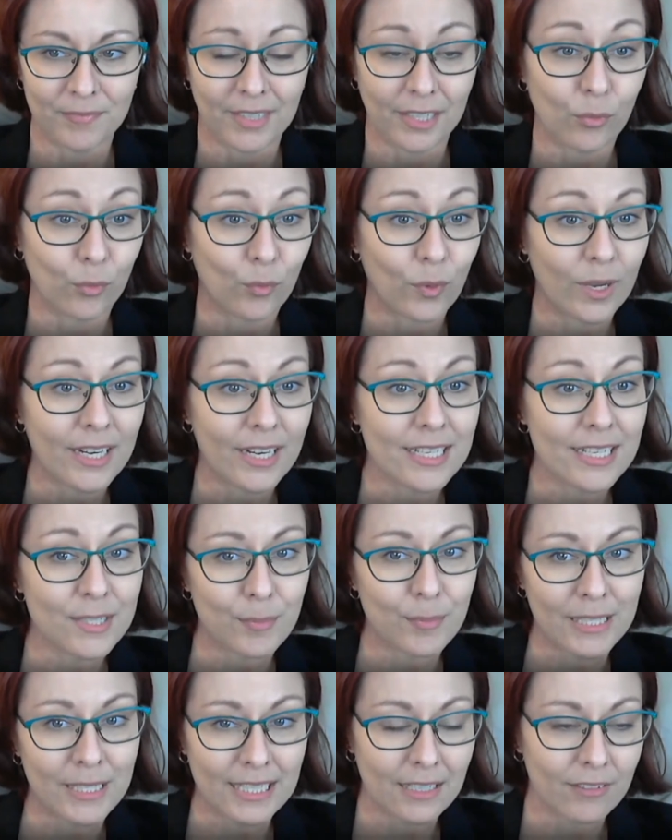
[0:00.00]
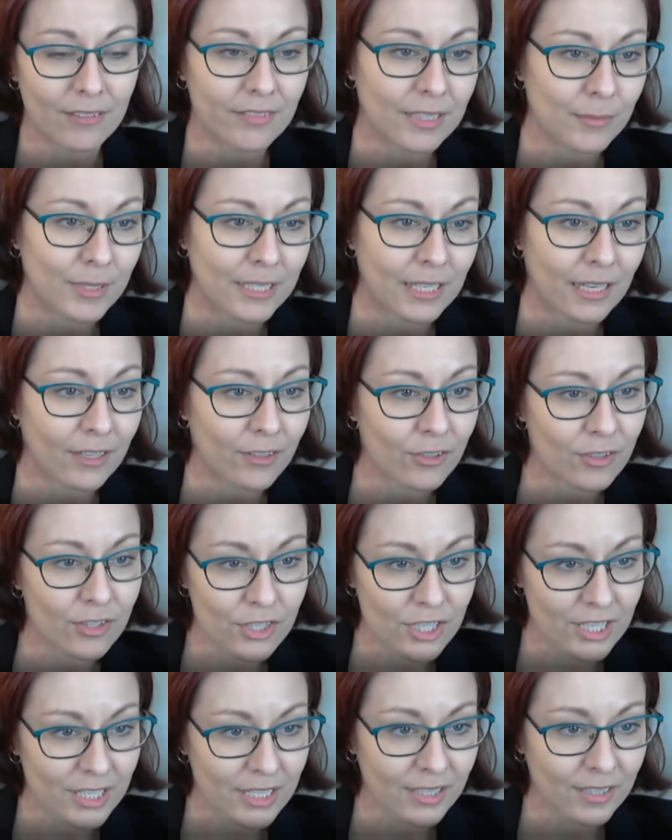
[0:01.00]
what has been giving me
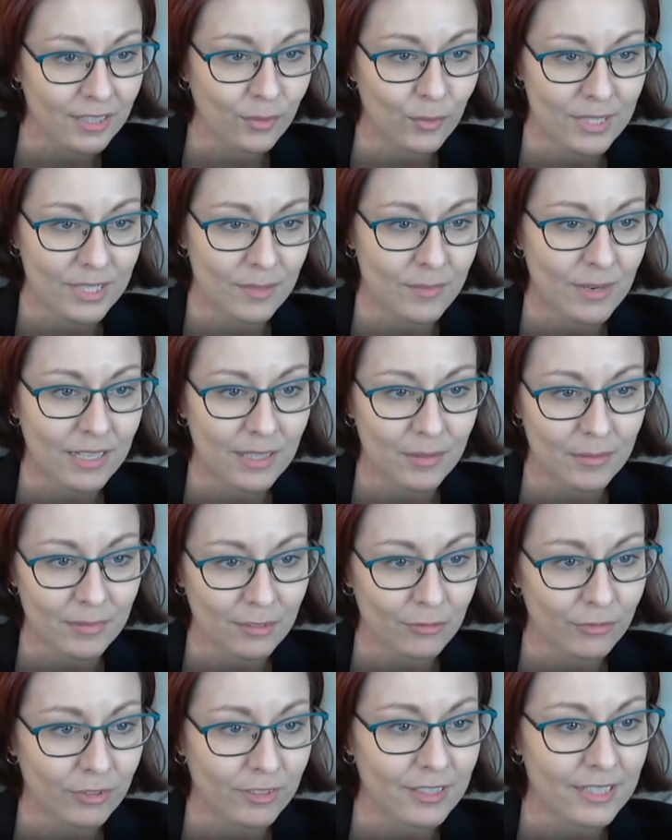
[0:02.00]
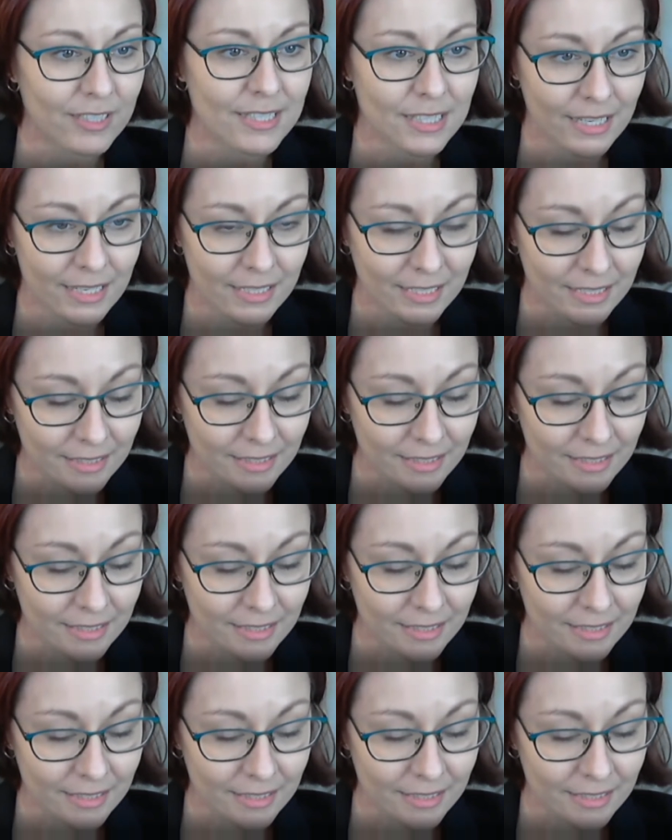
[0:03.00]
energy, what's making me feel excited,